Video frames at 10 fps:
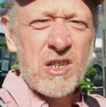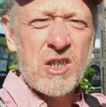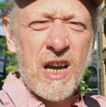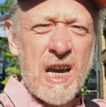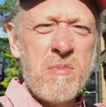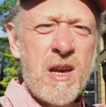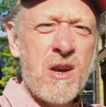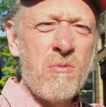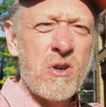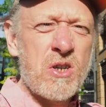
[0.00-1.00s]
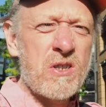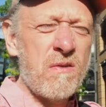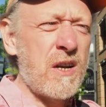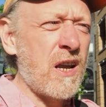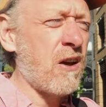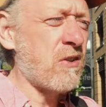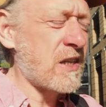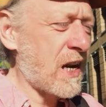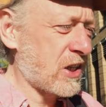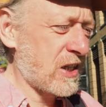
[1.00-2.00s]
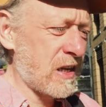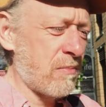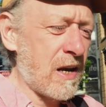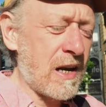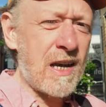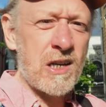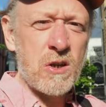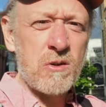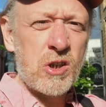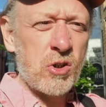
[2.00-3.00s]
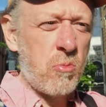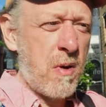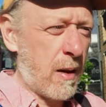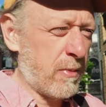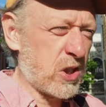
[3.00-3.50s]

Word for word: Jamie, who watches the videos and actually sent me a link to a digital map,